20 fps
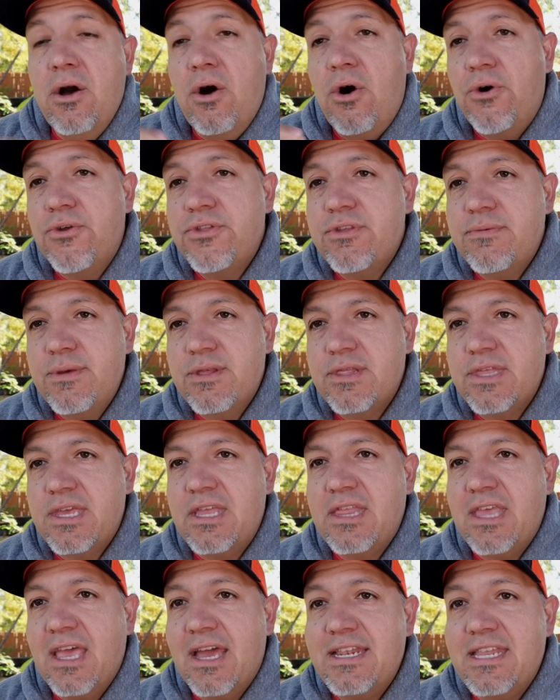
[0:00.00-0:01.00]
Ultimately,
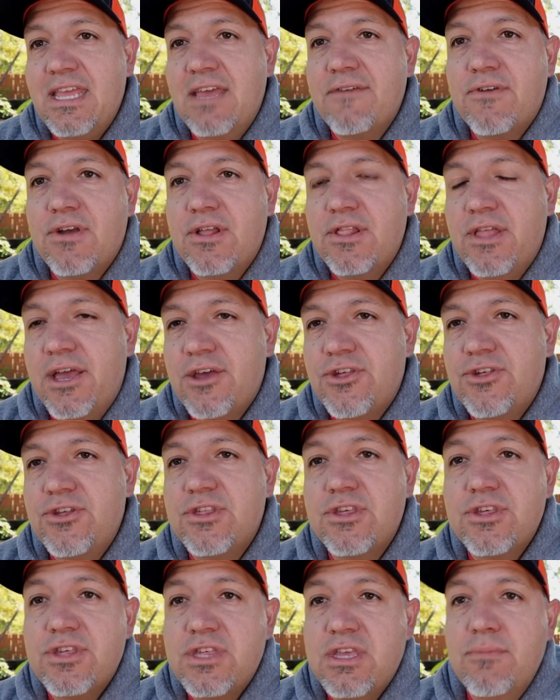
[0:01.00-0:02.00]
the idea of
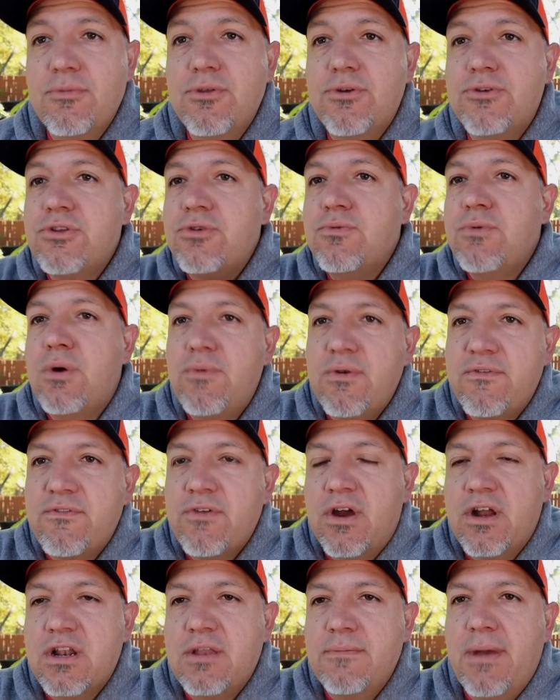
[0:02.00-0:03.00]
collections is similar to what we've
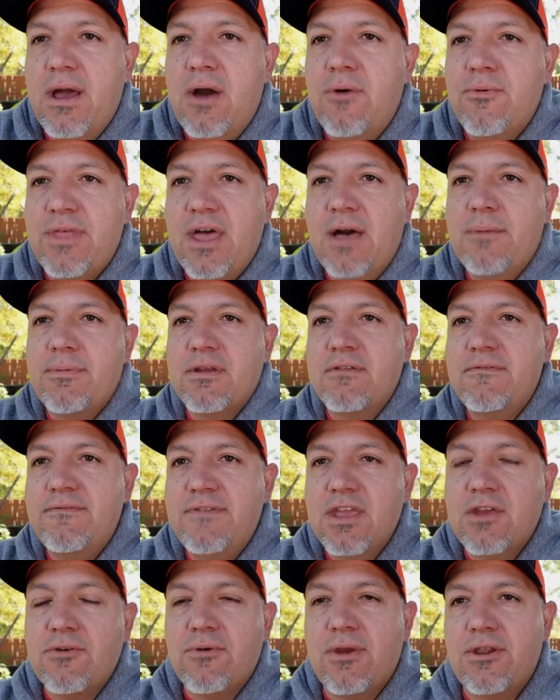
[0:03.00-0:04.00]
talked about with Apple
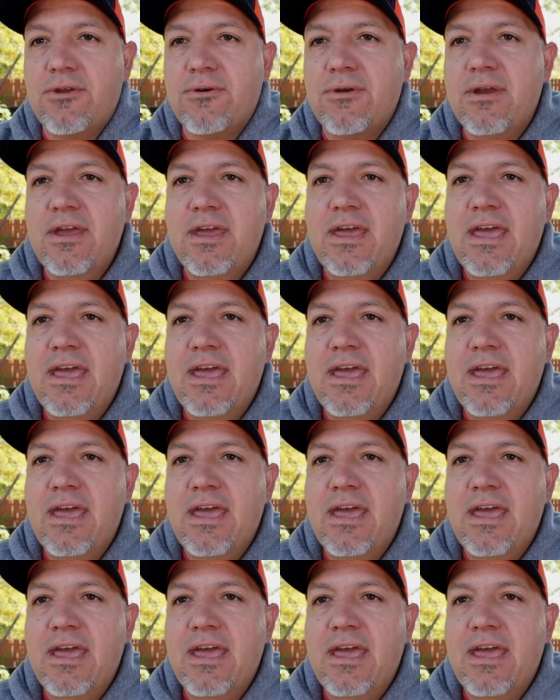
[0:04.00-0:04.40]
Configurator.